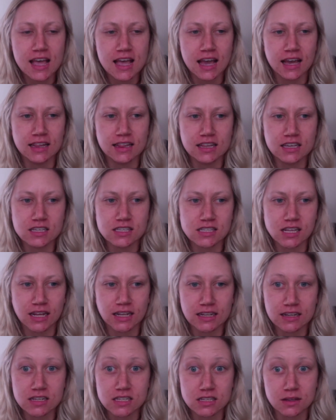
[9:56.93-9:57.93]
And this
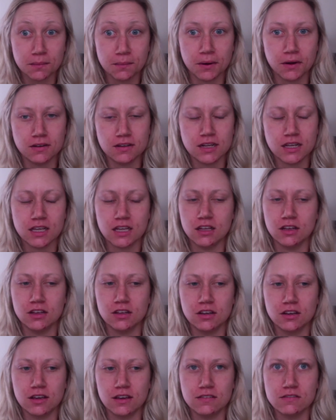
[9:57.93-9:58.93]
sentence in
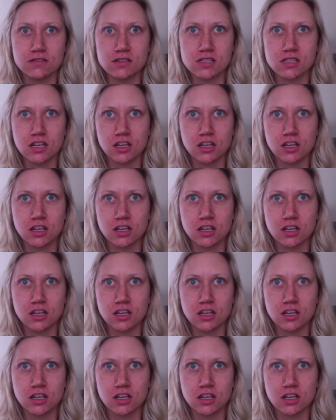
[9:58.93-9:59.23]
particular gives